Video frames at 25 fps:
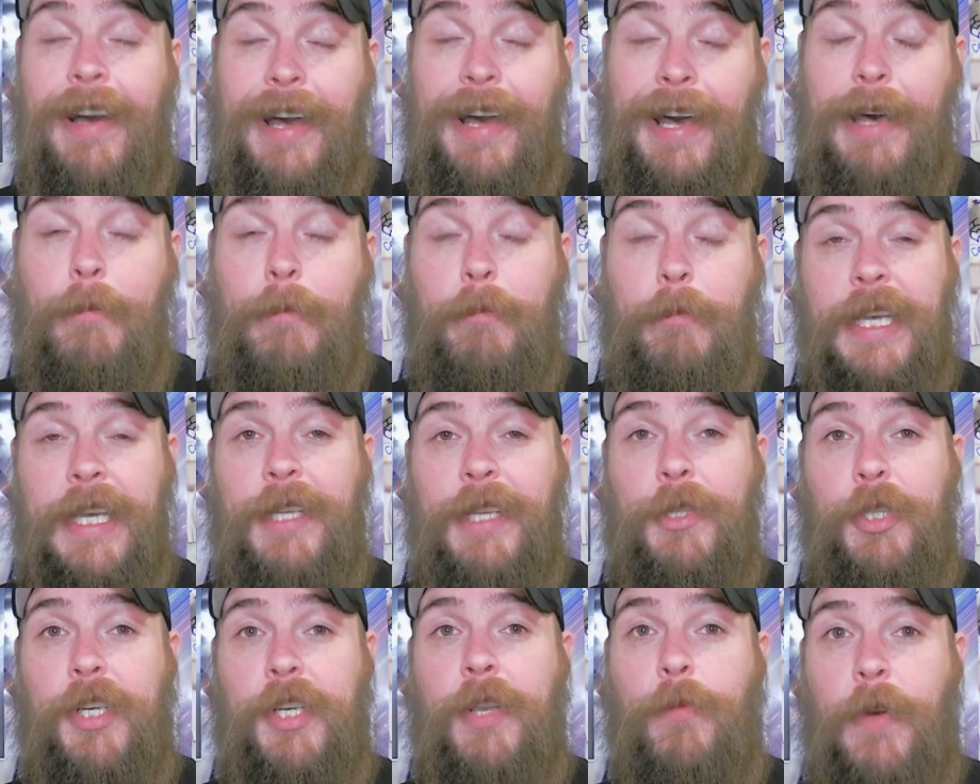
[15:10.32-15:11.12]
I'm
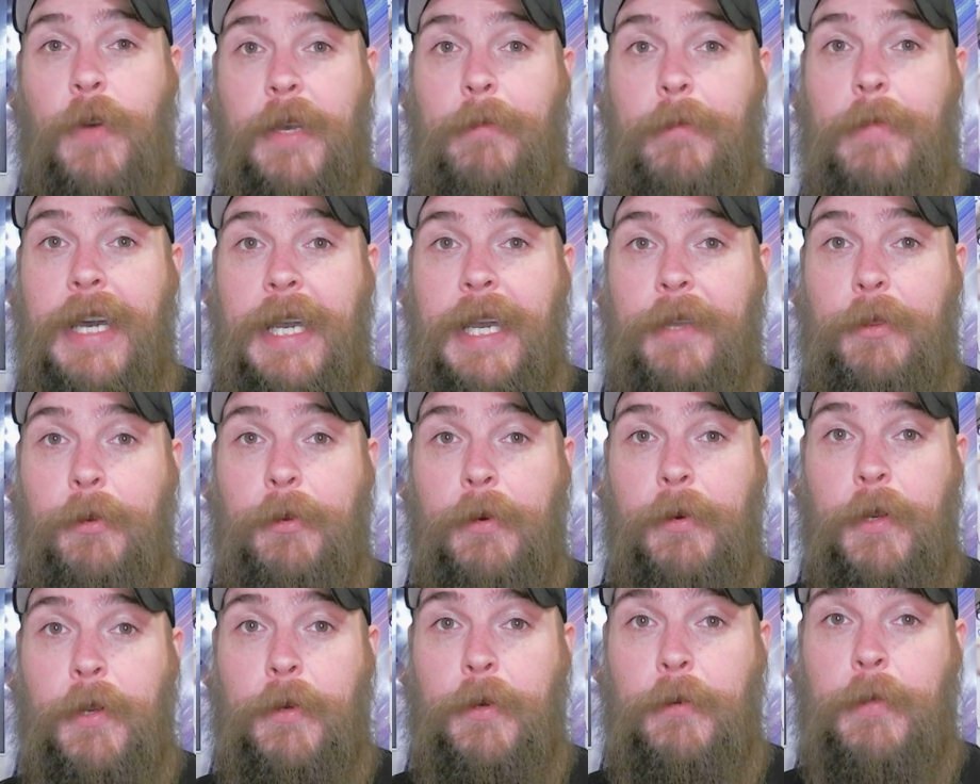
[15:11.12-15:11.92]
betting she went back
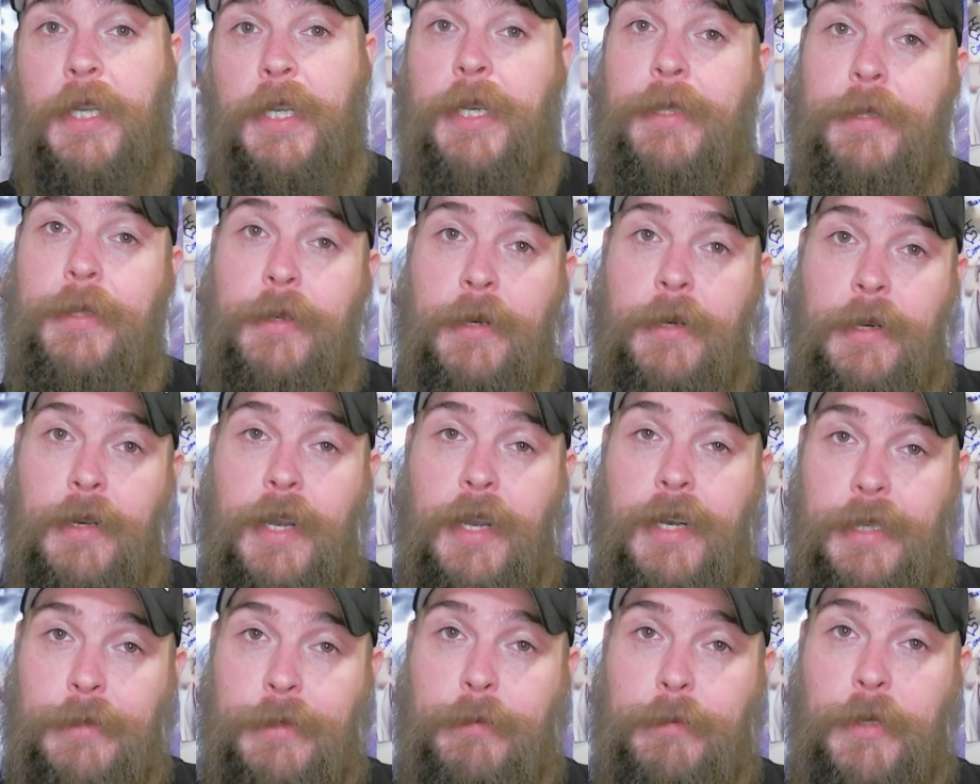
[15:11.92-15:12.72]
through because
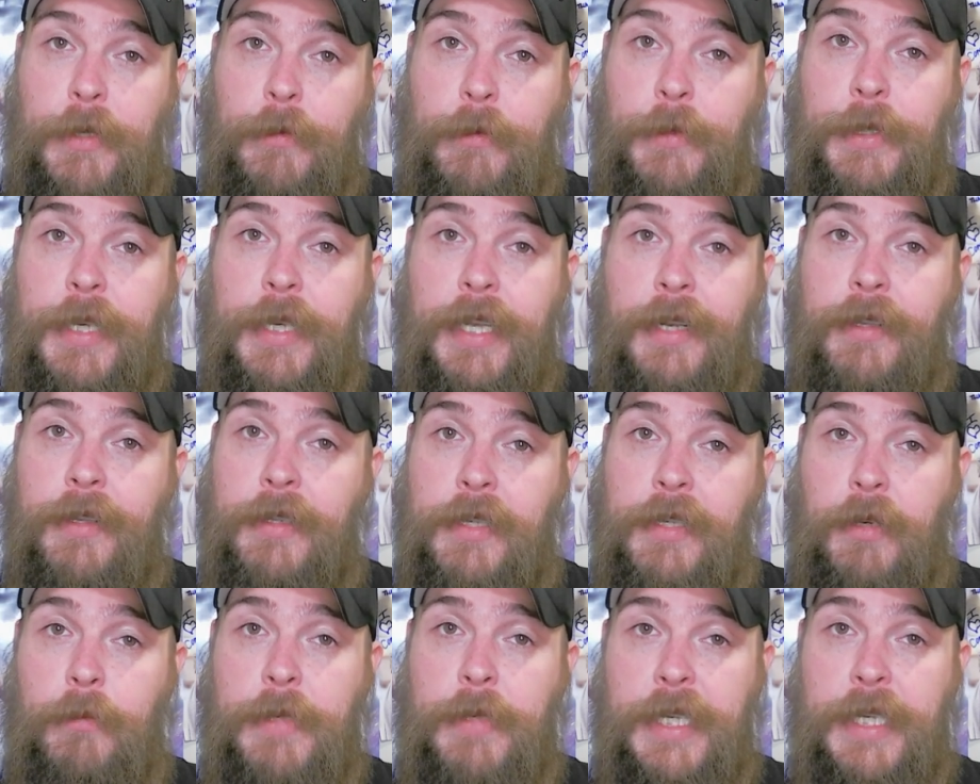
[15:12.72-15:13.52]
her husband was getting
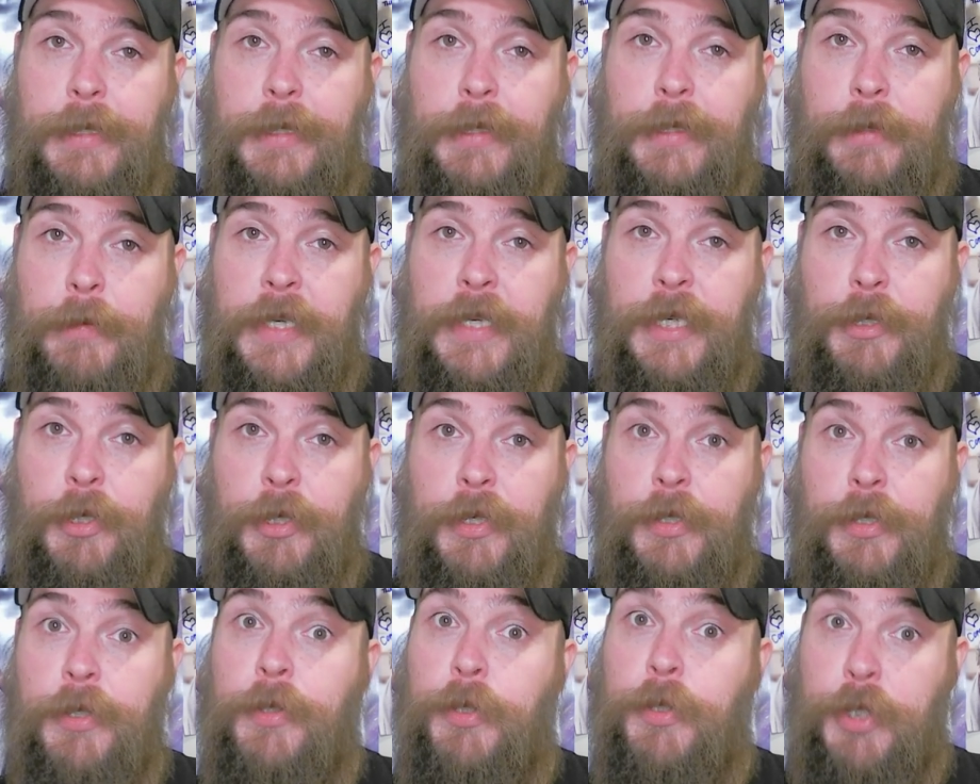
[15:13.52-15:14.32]
a little bit
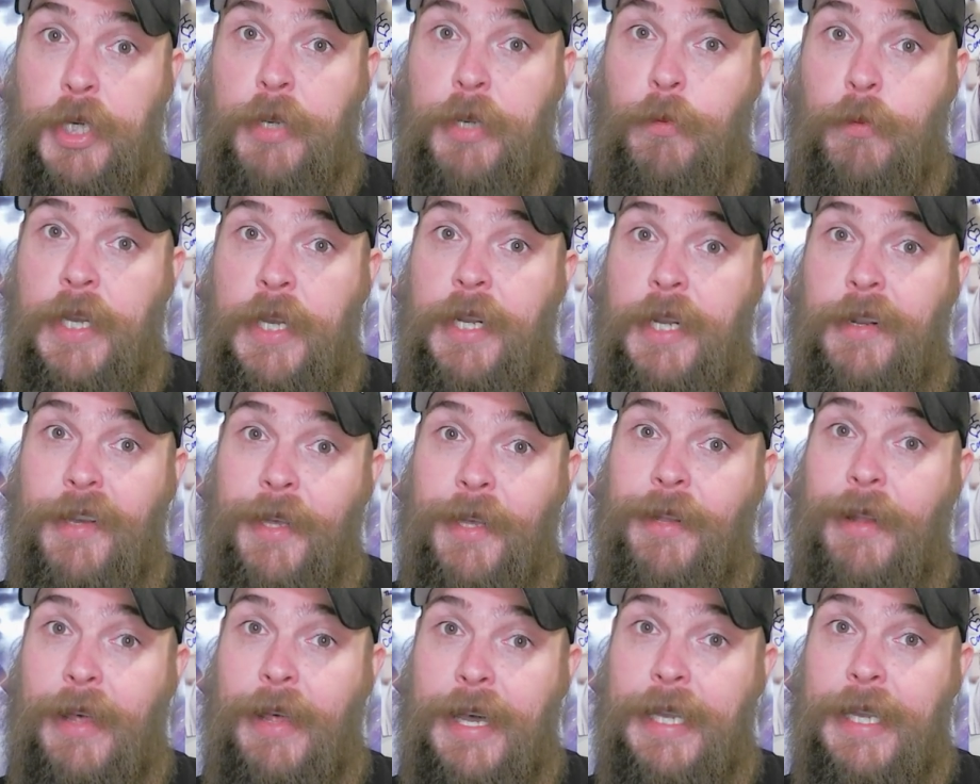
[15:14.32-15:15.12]
suspicious. So she went and
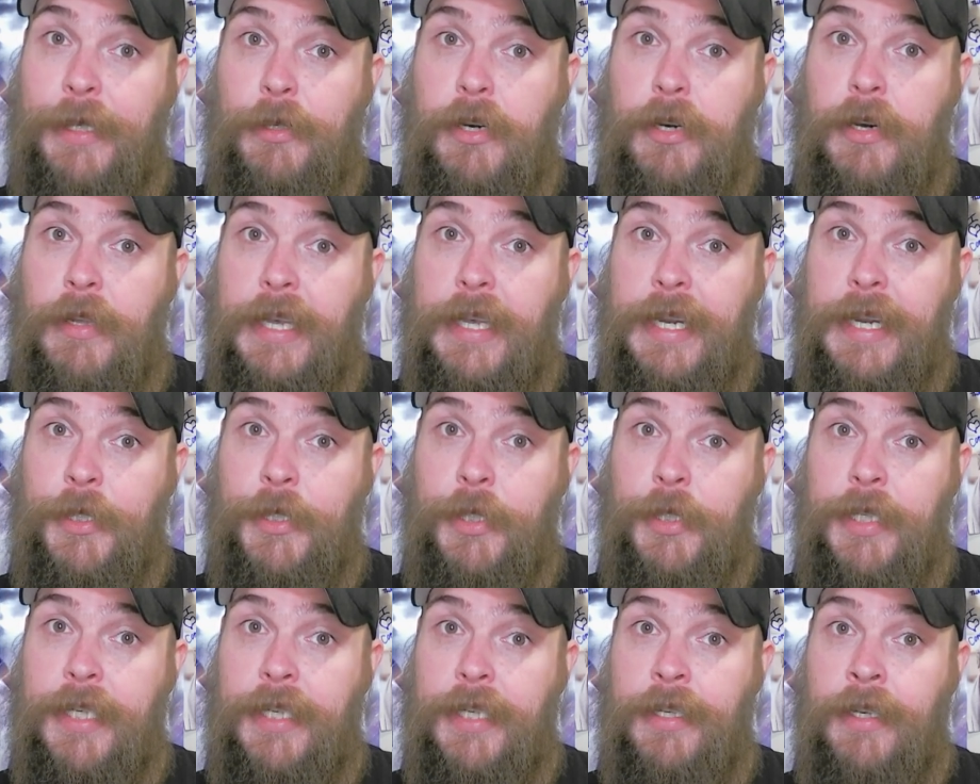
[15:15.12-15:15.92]
unliked all
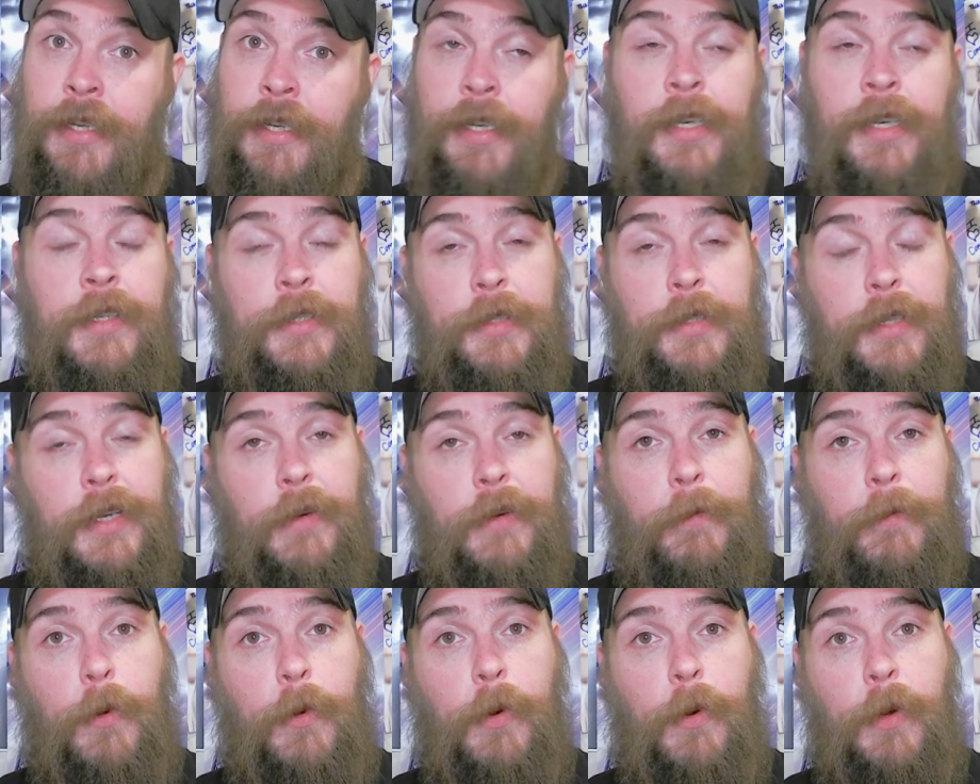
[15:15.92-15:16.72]
that shit. So
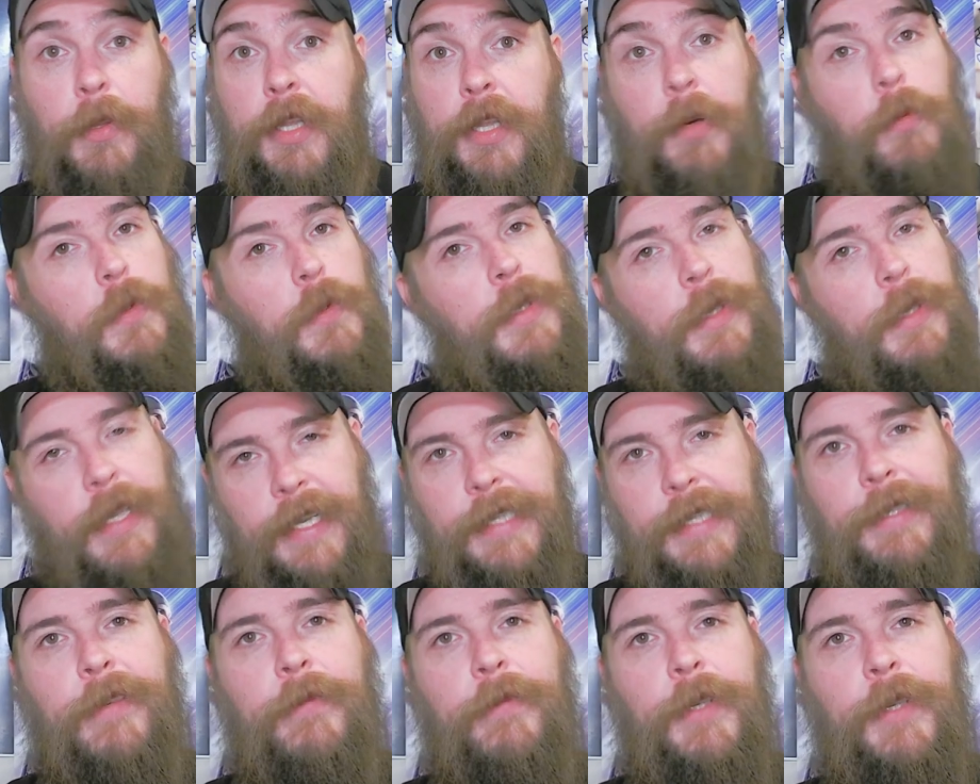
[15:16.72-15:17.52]
therefore, there was
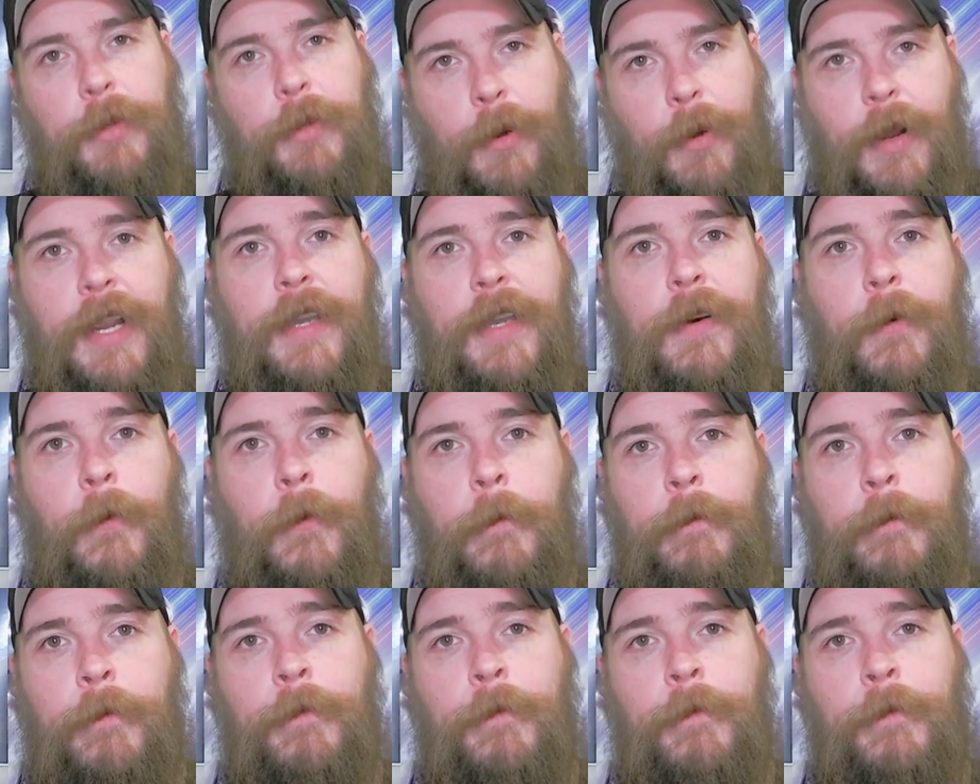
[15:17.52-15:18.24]
less of a trail.